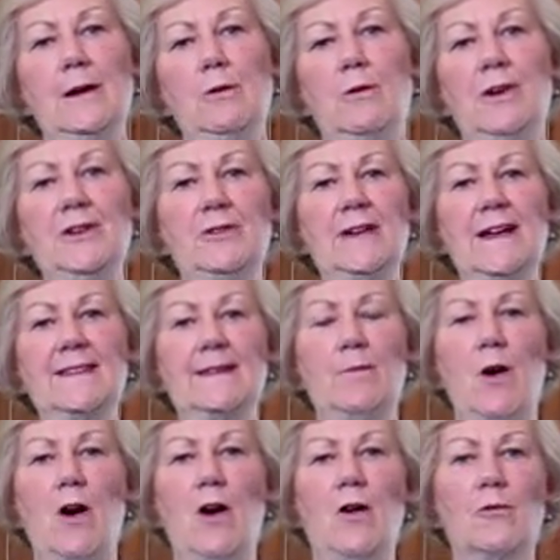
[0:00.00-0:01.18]
When you get
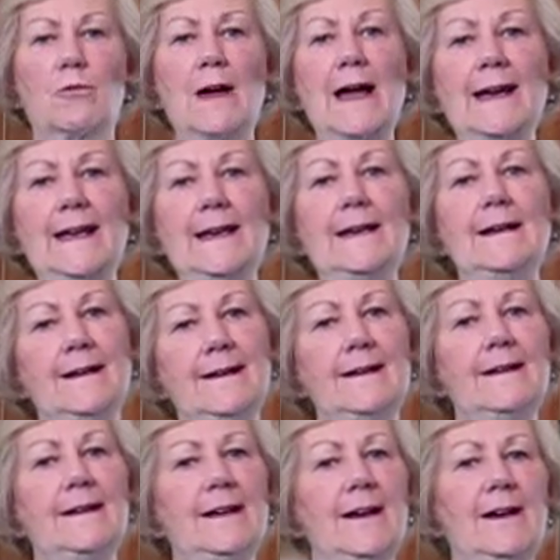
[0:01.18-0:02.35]
them all ready,
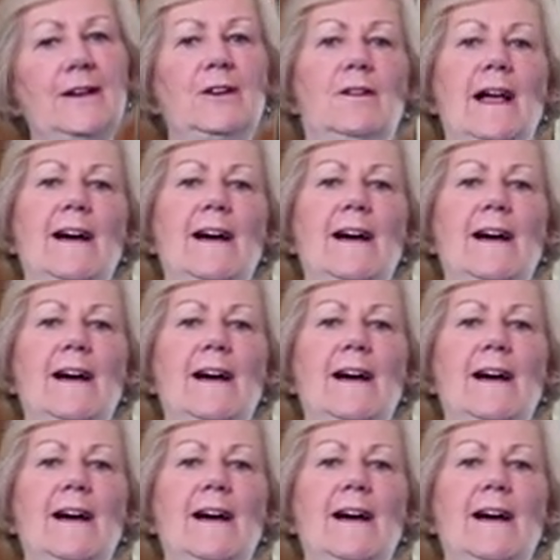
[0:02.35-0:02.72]
you'll